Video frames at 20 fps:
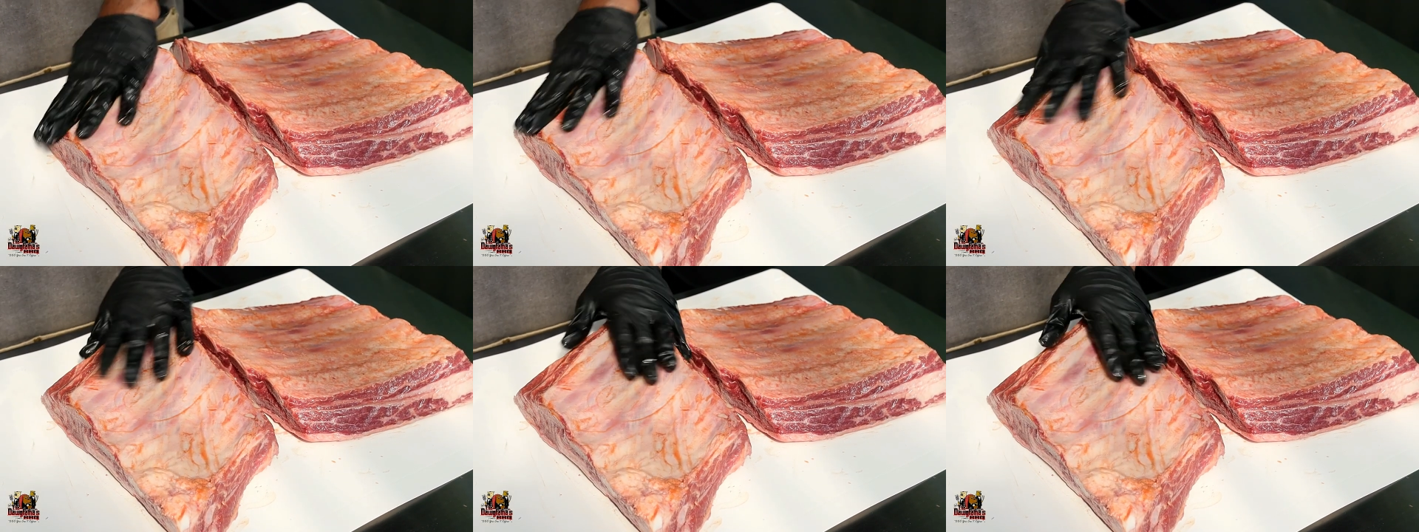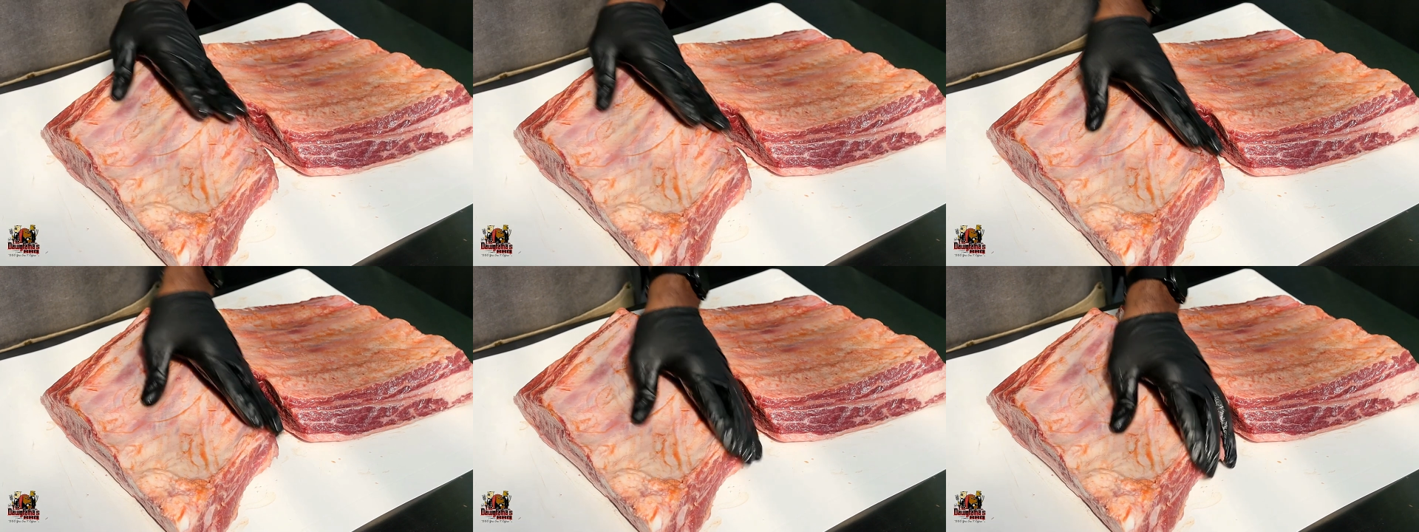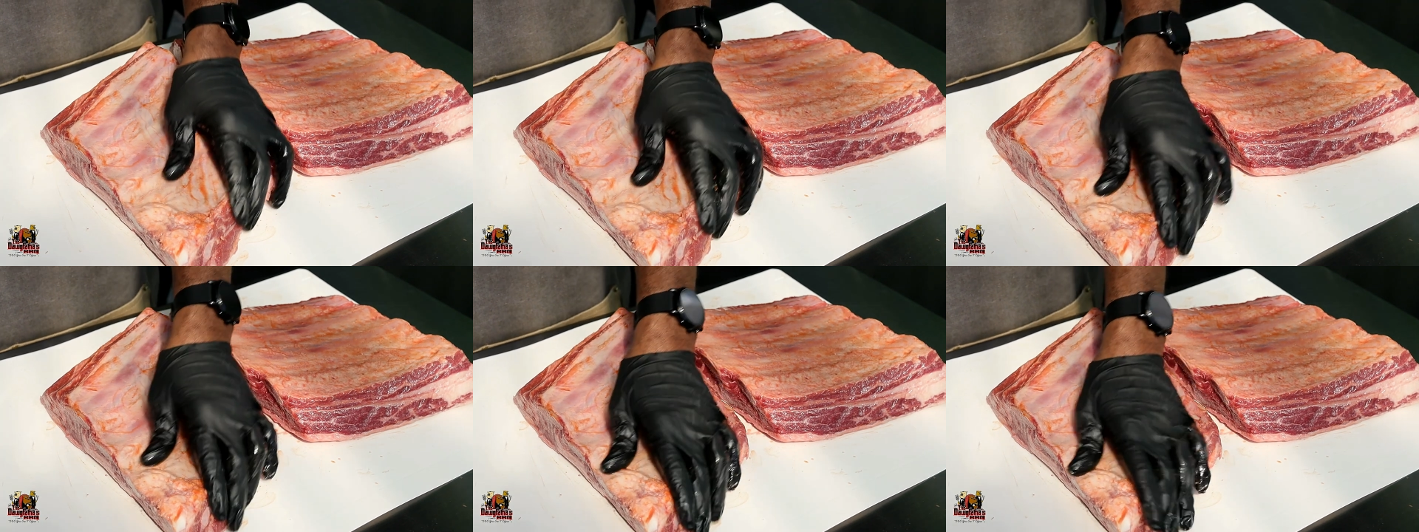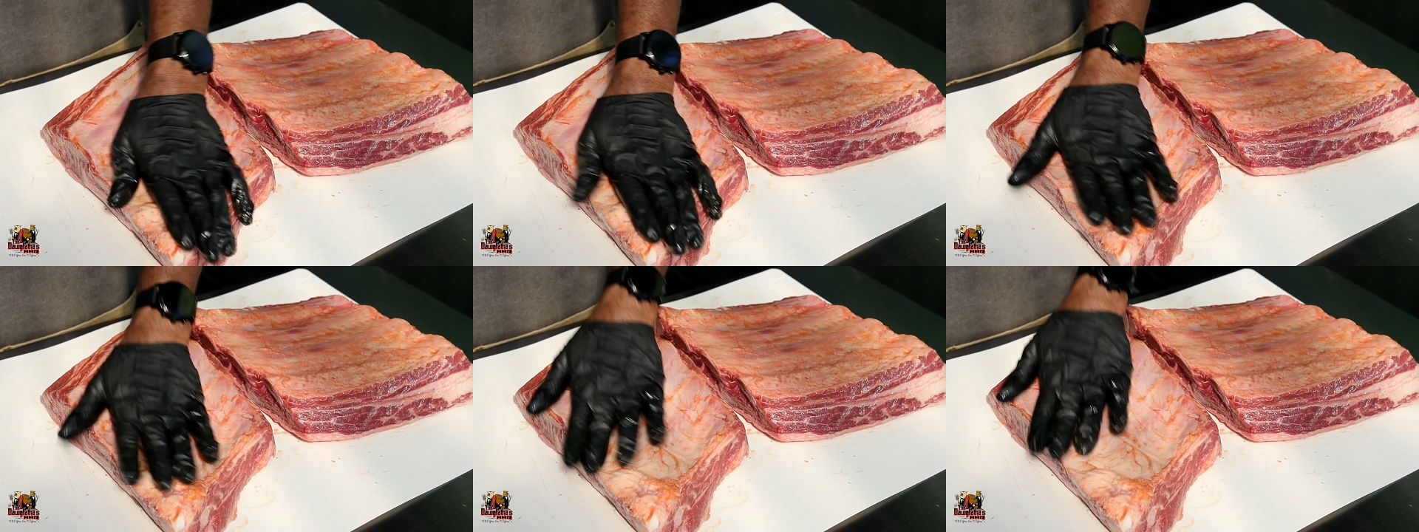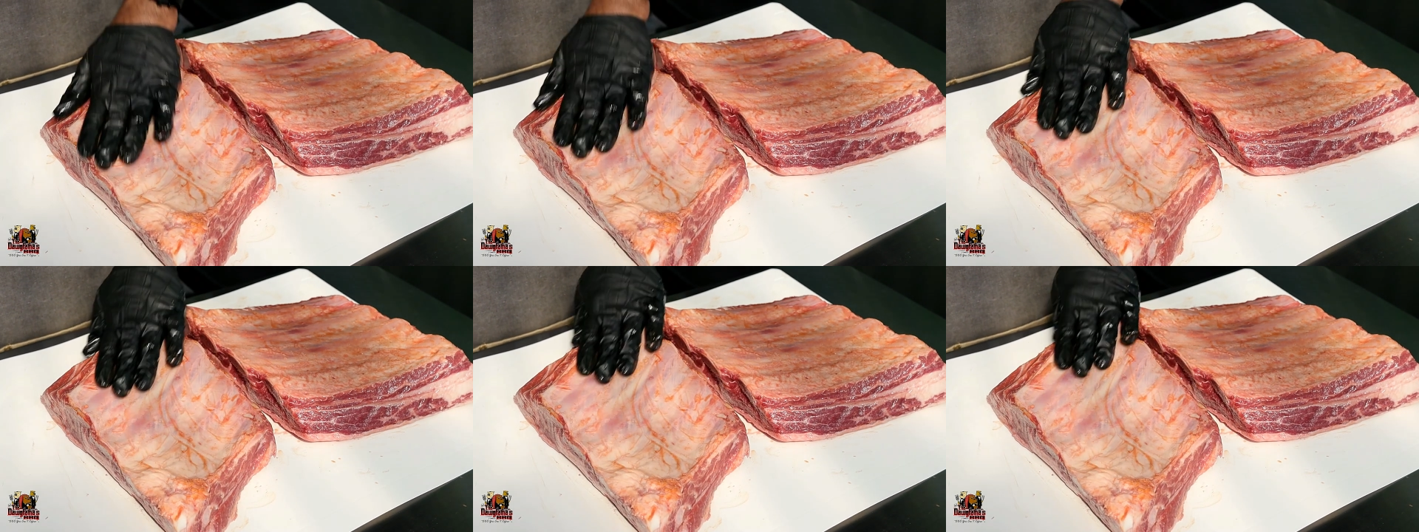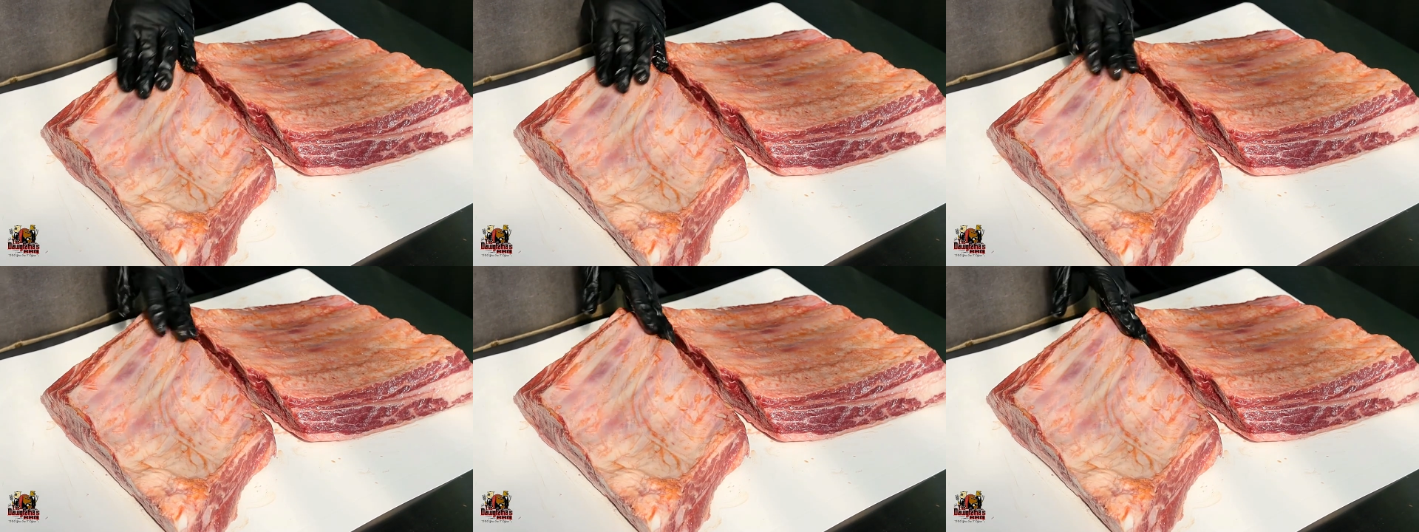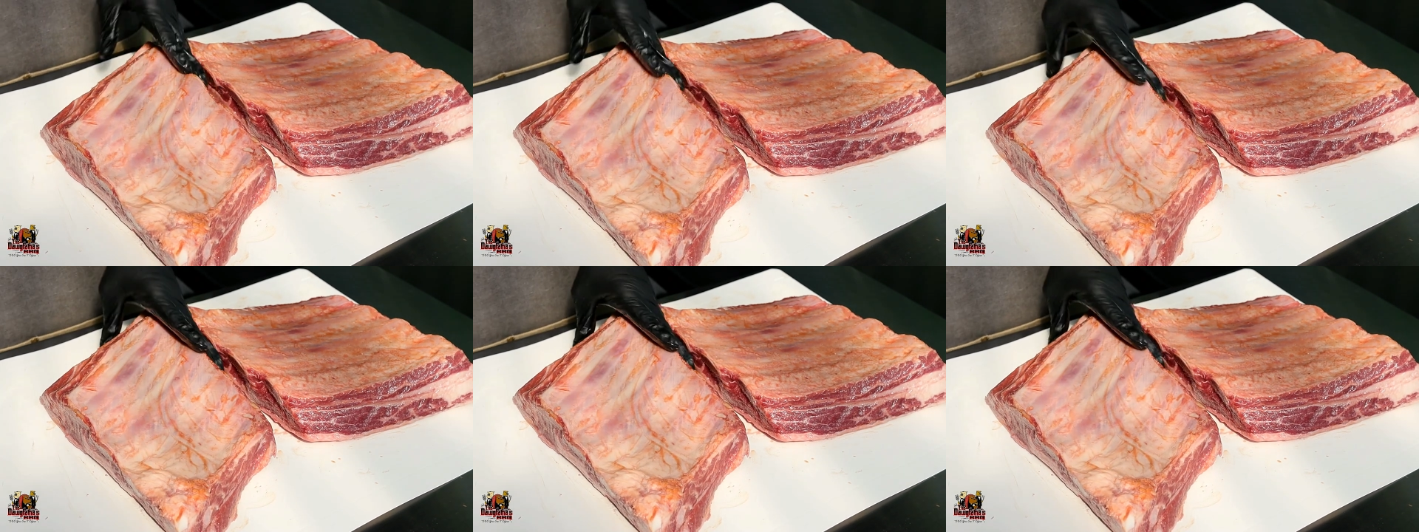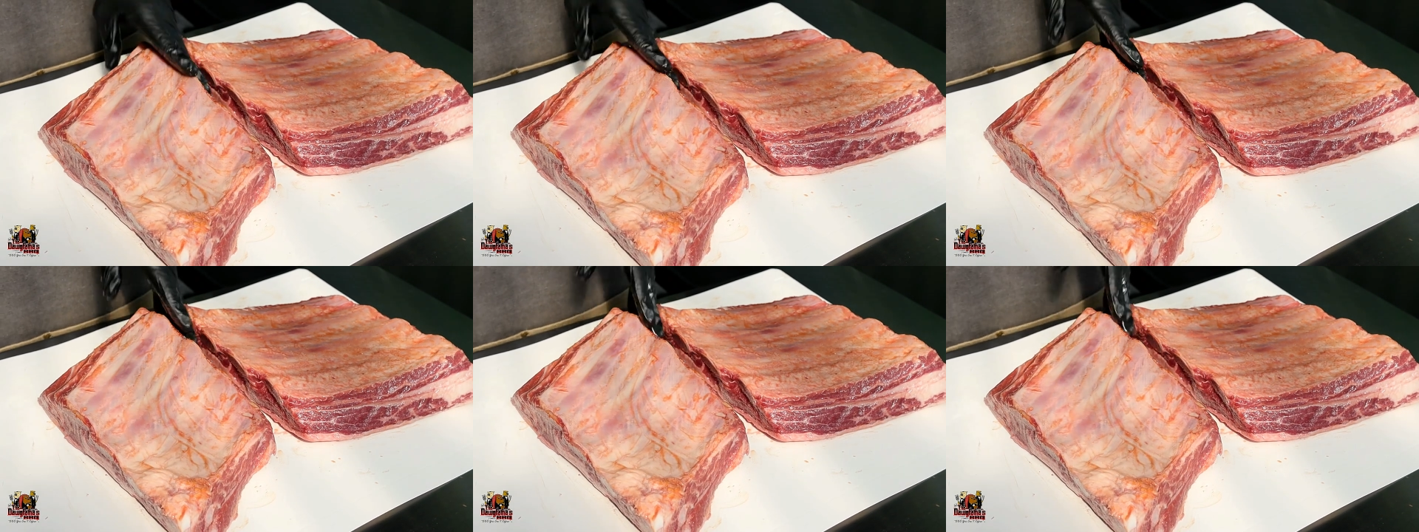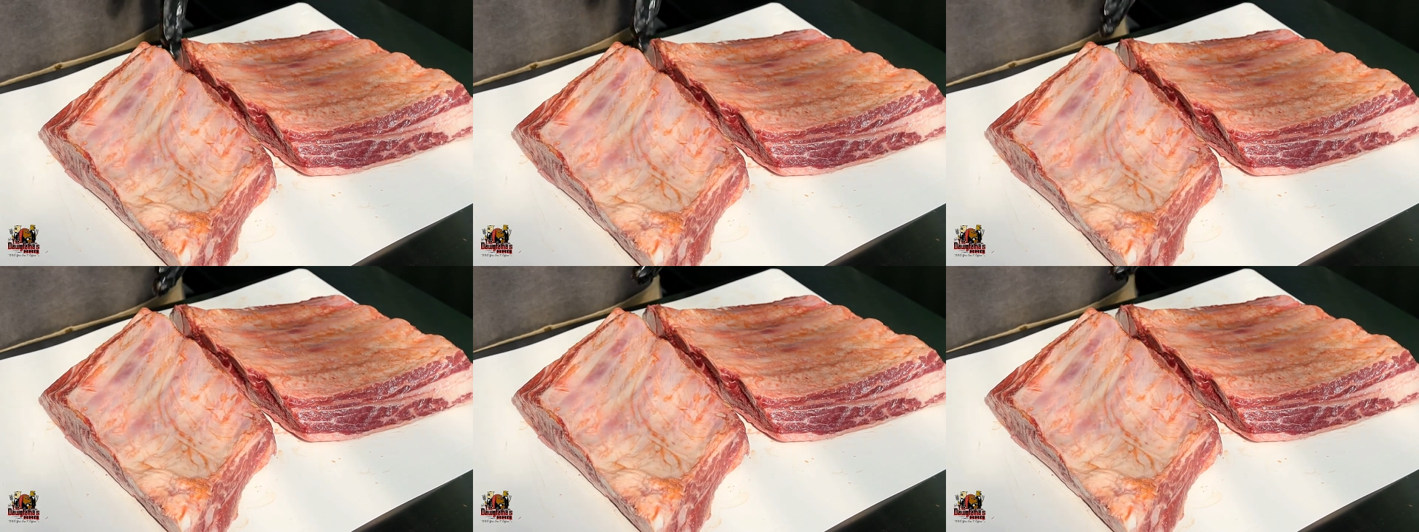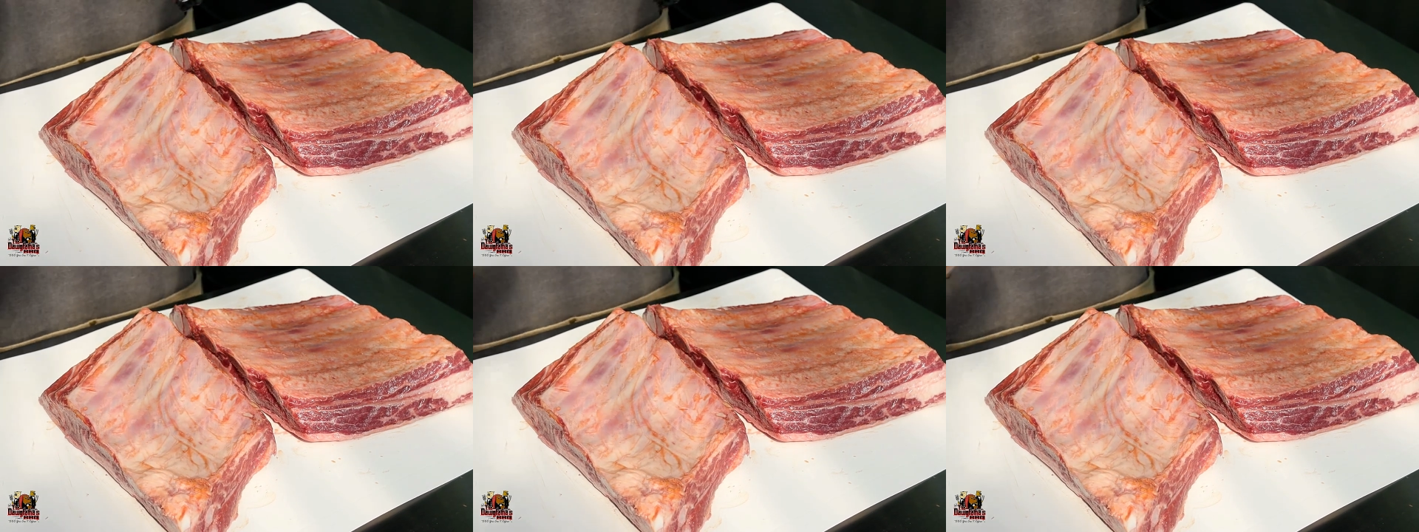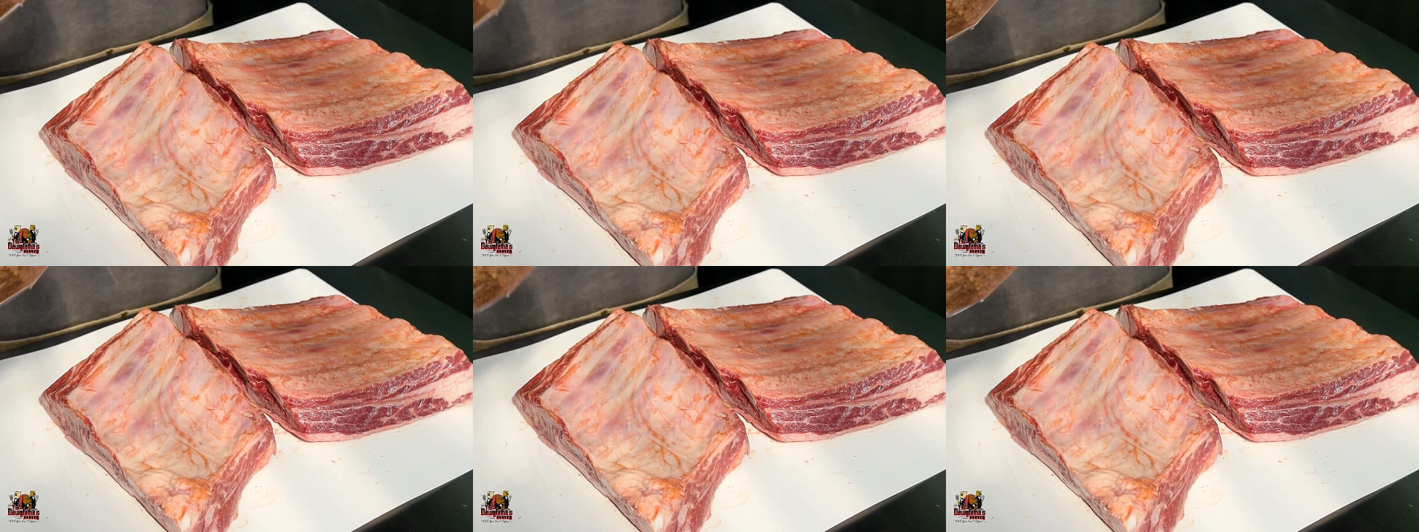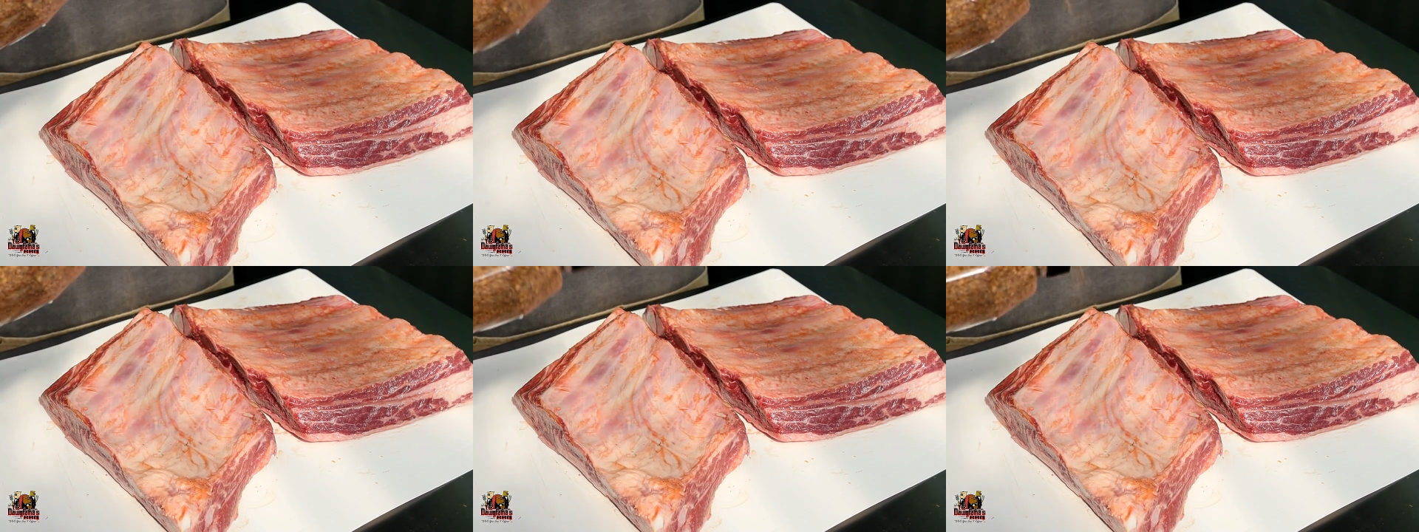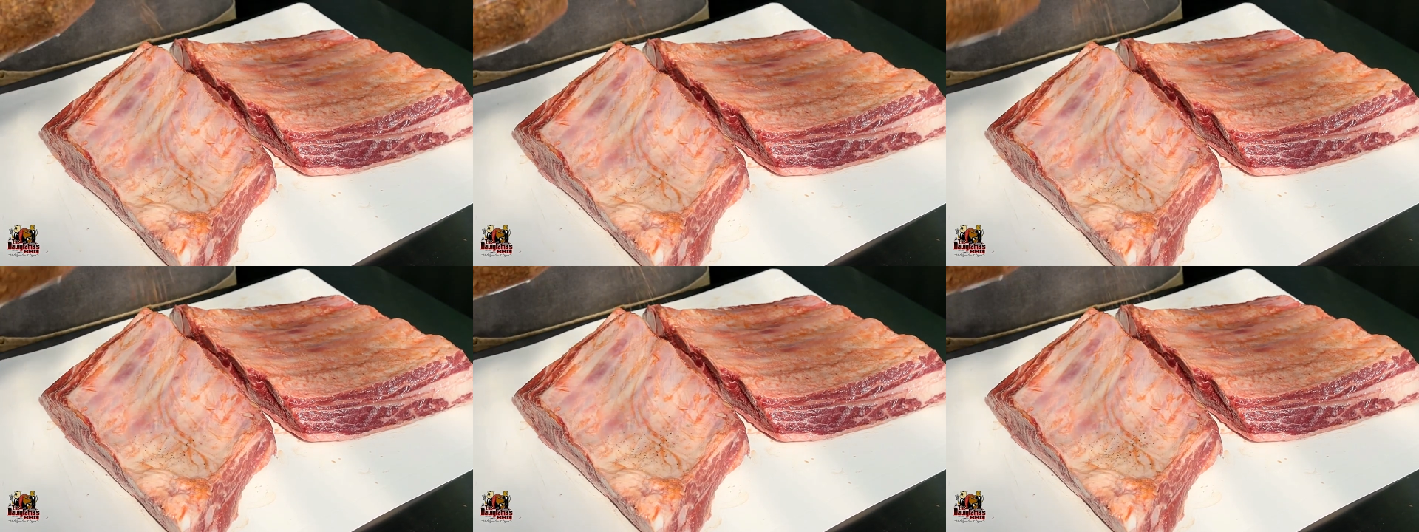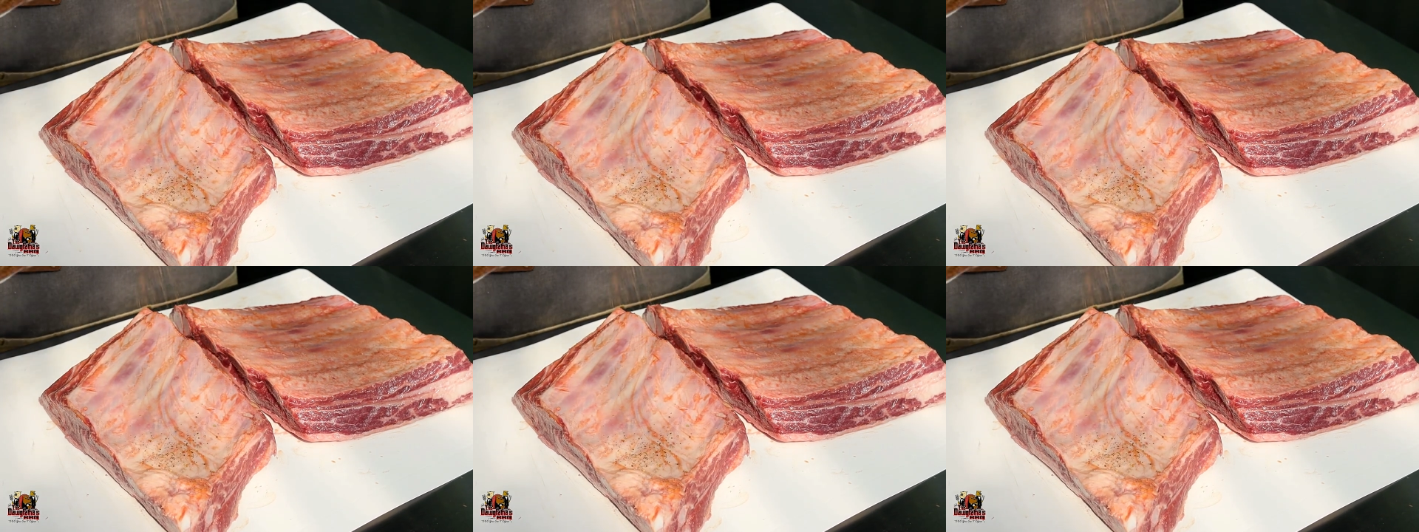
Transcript: Nobody's mouth can be seen.